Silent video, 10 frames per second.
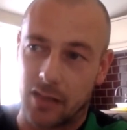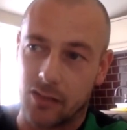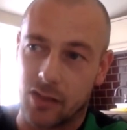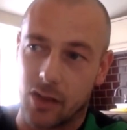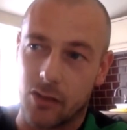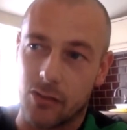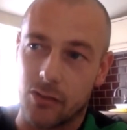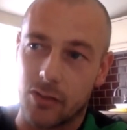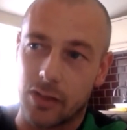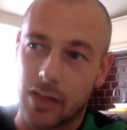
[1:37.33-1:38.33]
So
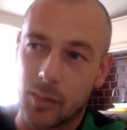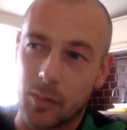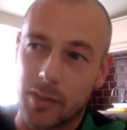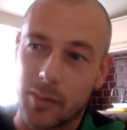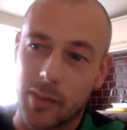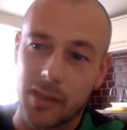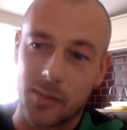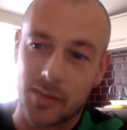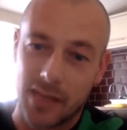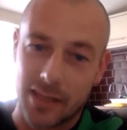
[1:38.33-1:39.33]
that's probably the
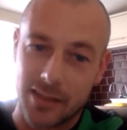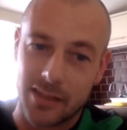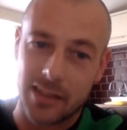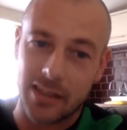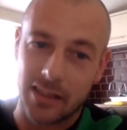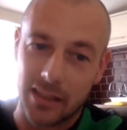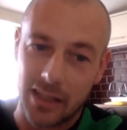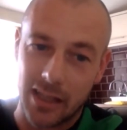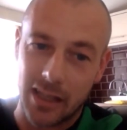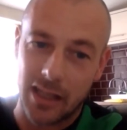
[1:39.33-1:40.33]
biggest mistake I see.
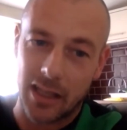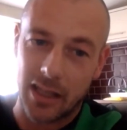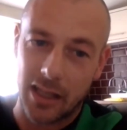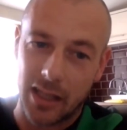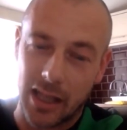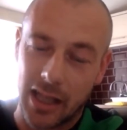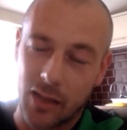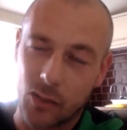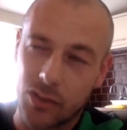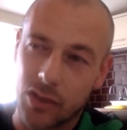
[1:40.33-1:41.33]

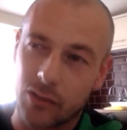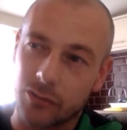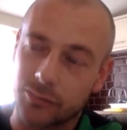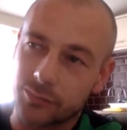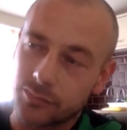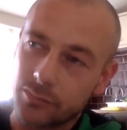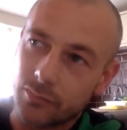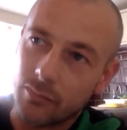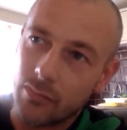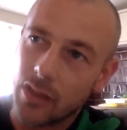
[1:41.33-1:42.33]
And also,
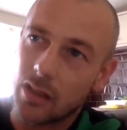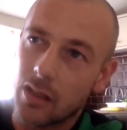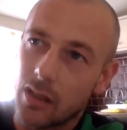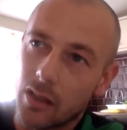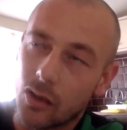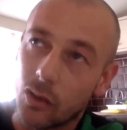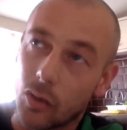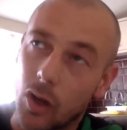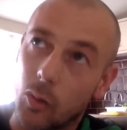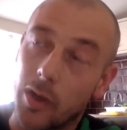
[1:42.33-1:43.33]

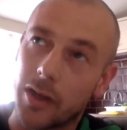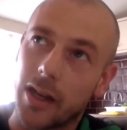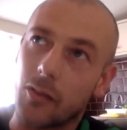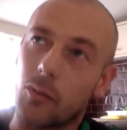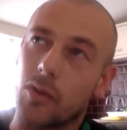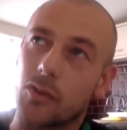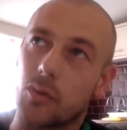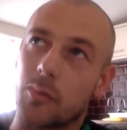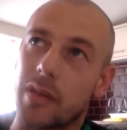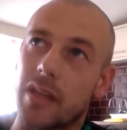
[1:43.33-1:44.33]
one of the other
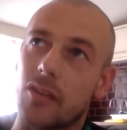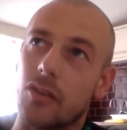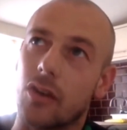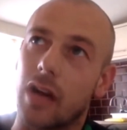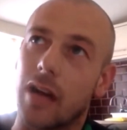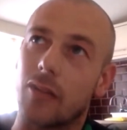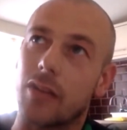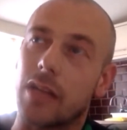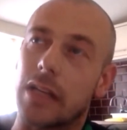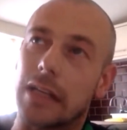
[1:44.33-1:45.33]
ones would be not
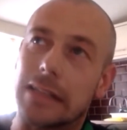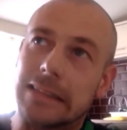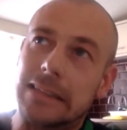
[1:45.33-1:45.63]
having a